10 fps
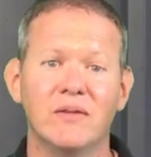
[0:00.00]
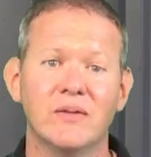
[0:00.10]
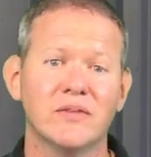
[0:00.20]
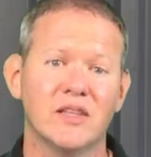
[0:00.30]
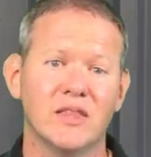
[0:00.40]

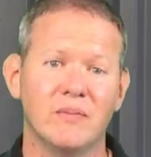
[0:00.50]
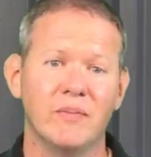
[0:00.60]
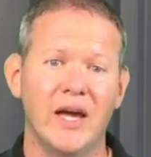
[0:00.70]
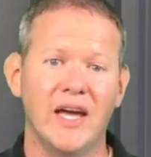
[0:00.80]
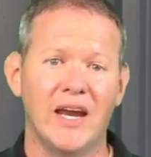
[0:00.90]
Even if
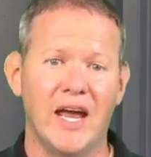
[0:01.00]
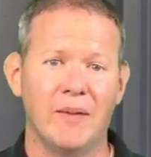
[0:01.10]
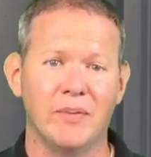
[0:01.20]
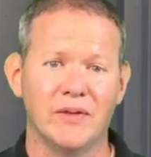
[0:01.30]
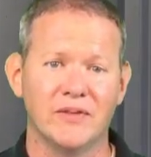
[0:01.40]
something bad
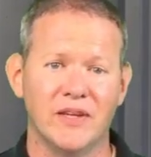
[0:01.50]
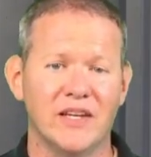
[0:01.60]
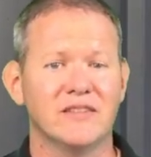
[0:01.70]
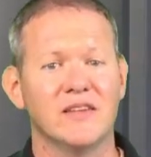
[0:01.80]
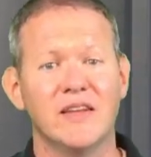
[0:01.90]

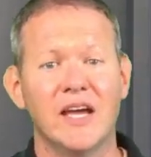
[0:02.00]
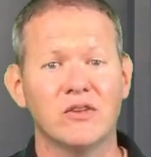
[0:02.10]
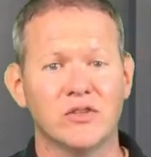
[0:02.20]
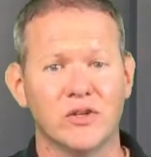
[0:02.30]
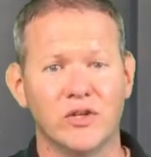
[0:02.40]
happens, as an
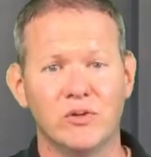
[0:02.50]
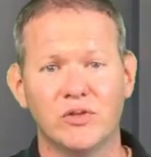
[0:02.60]
announcer,